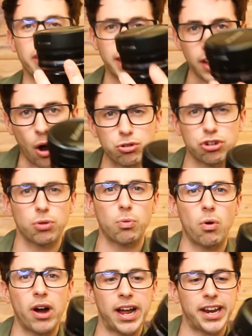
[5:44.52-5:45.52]
the ultra
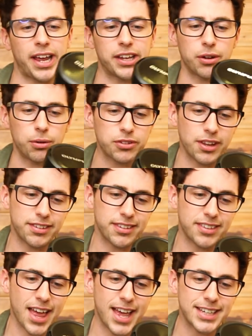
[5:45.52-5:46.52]
wide angle. This
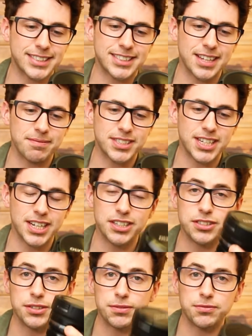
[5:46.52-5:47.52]
is their
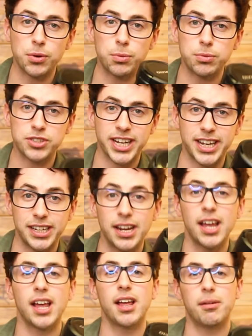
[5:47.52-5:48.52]
17 to 14mm
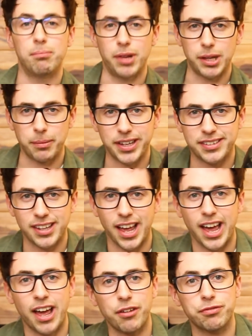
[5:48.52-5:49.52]

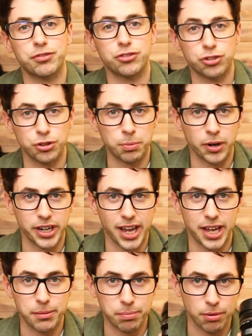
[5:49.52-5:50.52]

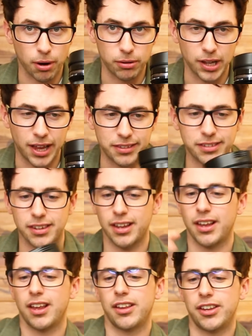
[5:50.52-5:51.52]
f2.8 Pro lens.
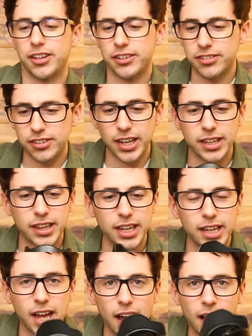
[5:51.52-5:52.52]
You can see
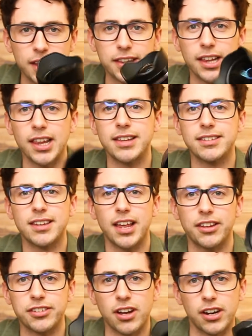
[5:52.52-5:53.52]
the lens
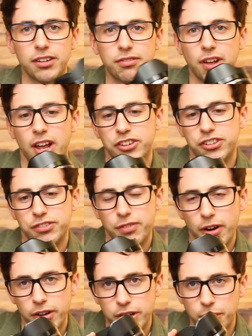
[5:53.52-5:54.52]
there is kind of
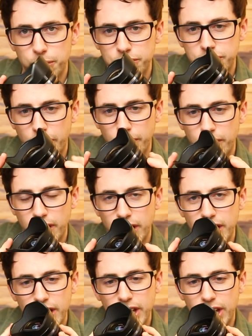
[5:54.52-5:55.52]
spherical,
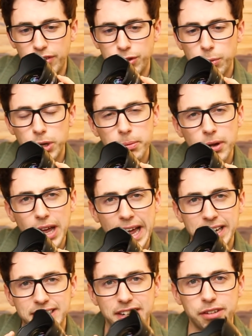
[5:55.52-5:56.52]
so if you want to put
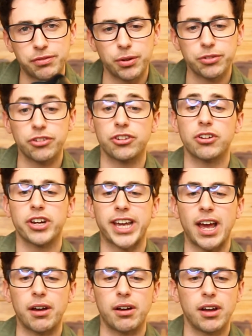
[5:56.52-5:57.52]
ND filters, you've got to
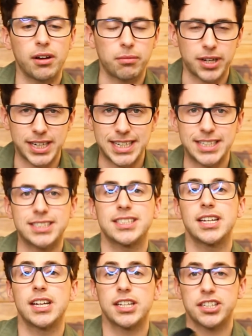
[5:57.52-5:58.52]
get one of these
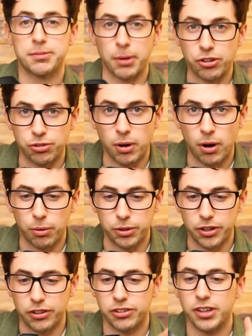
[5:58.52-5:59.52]
special
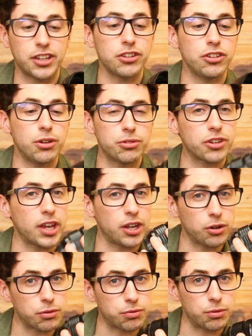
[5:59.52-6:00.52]
holders. Didn't use it
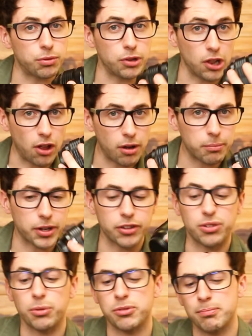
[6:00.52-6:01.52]
an awful lot
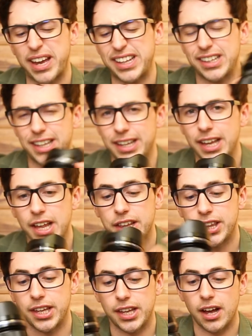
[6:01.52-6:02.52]
because it was mainly
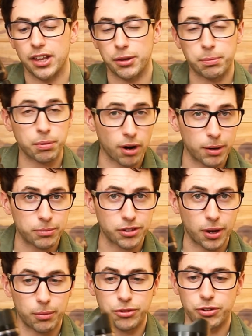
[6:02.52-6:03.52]
the other primes
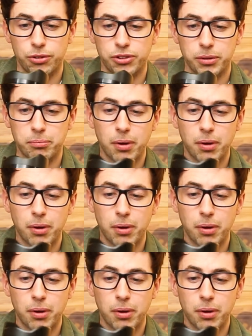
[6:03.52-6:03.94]
that I was using,